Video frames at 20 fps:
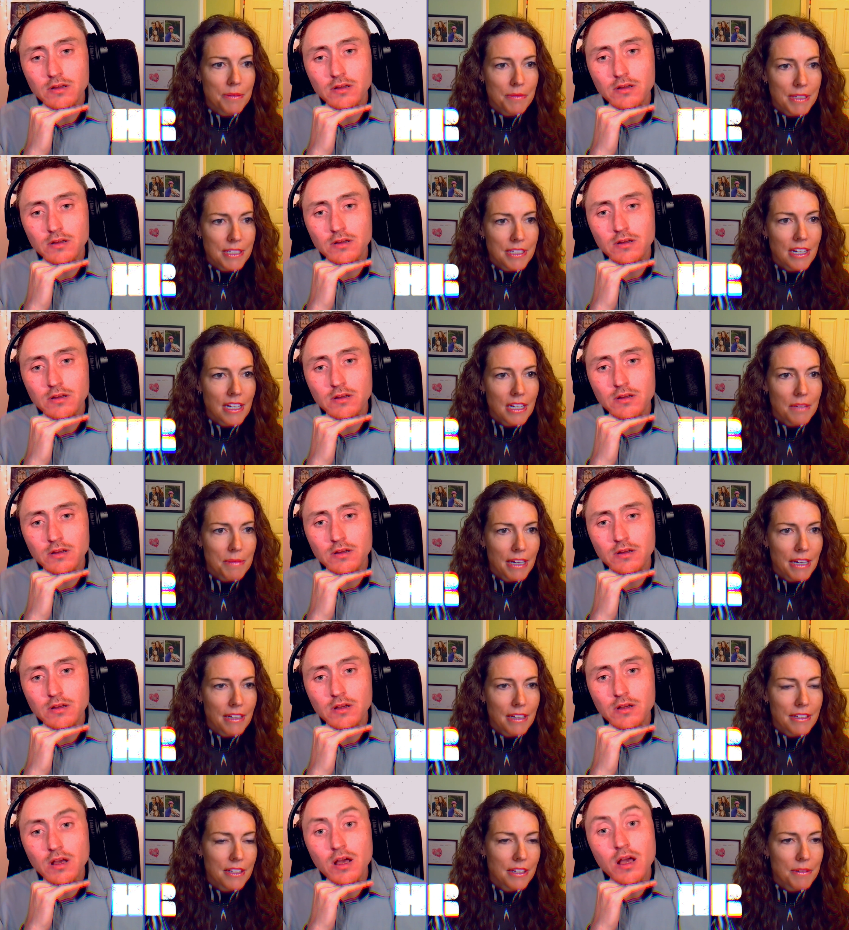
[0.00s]
Speaker 1: that we talk
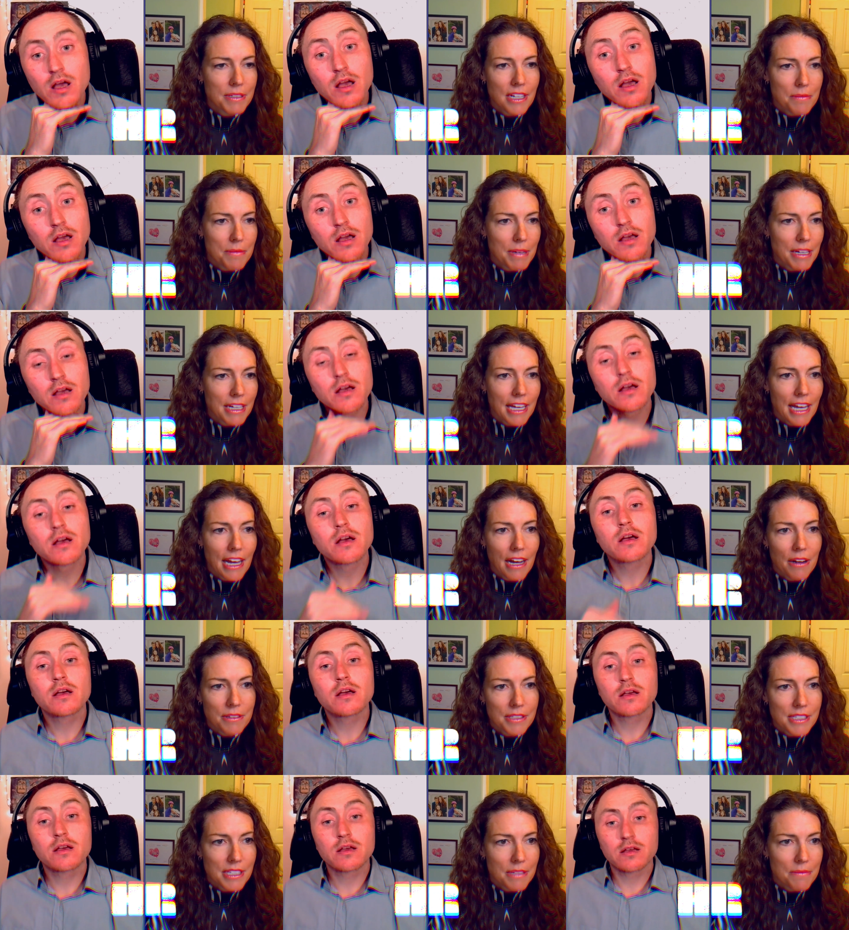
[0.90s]
about, you know, we talk about
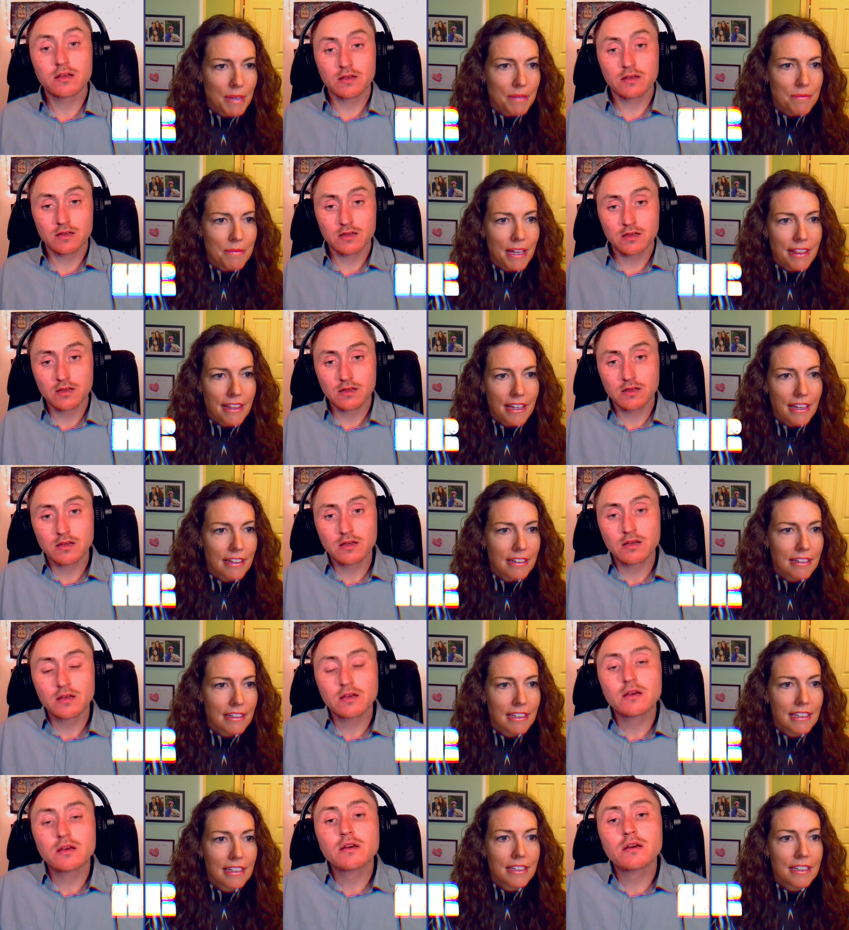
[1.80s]
cows that make
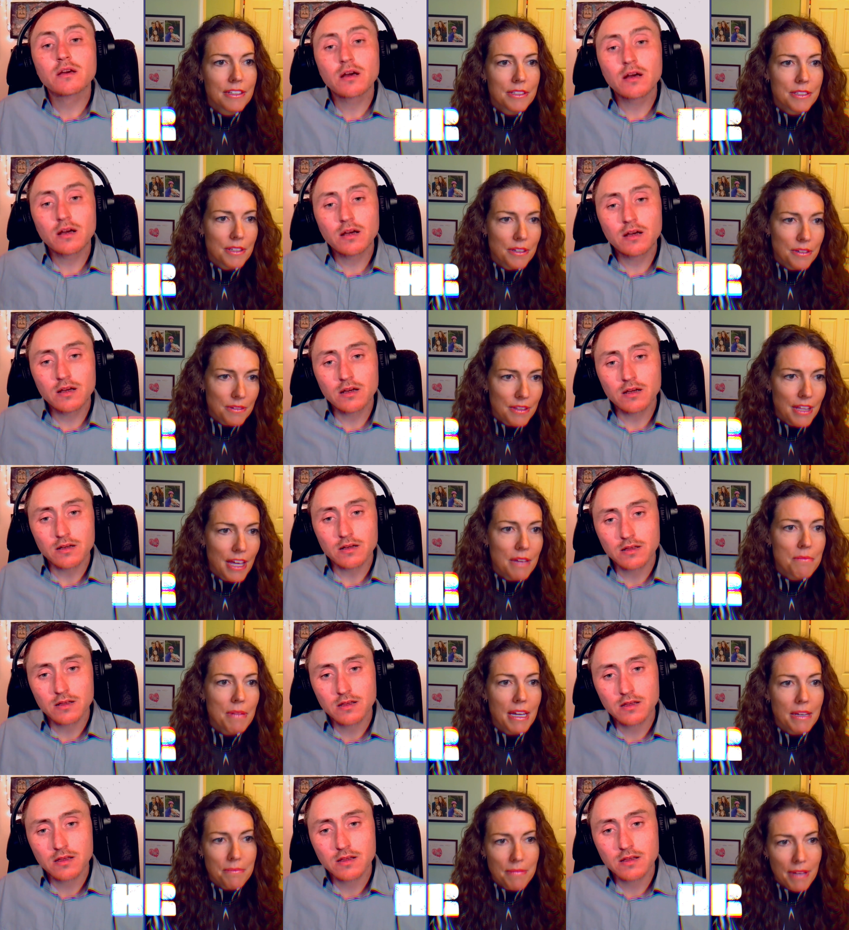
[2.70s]
methane. Uh-huh. So they
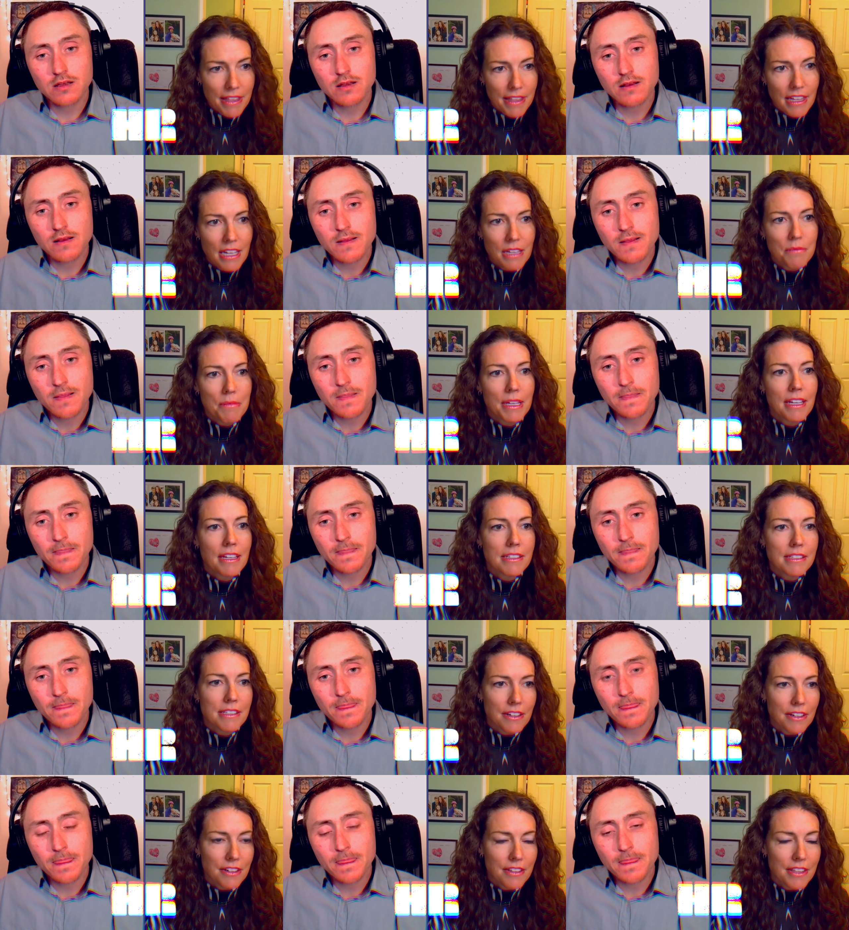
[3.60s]
make methane because
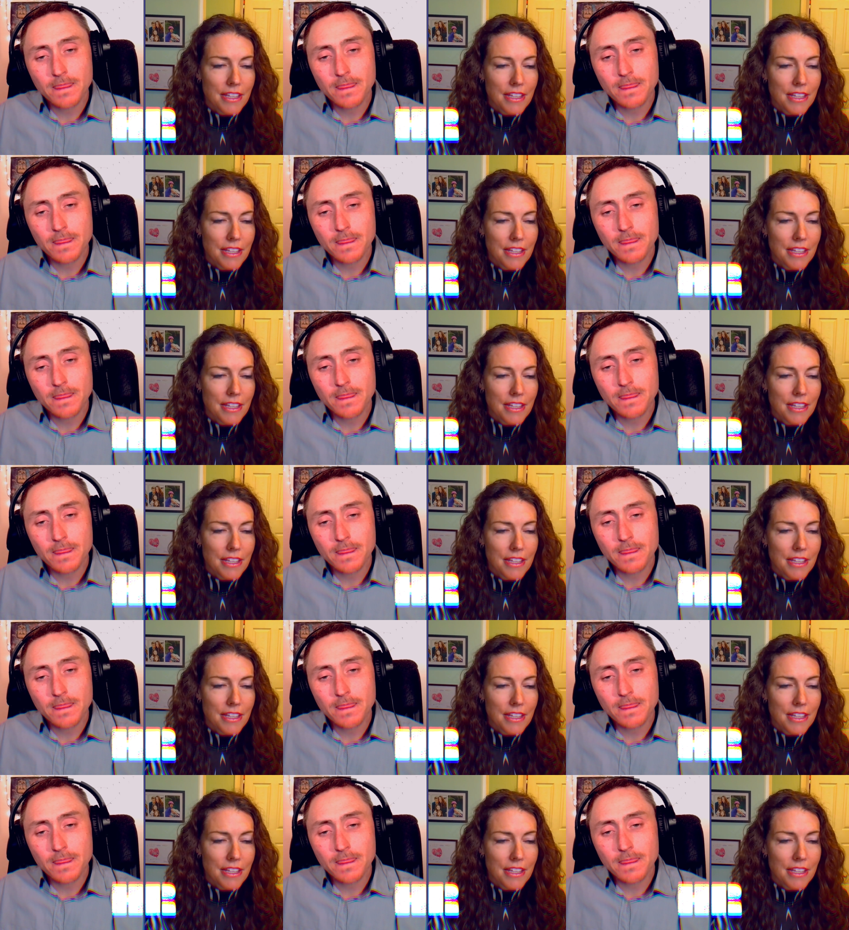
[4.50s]
there are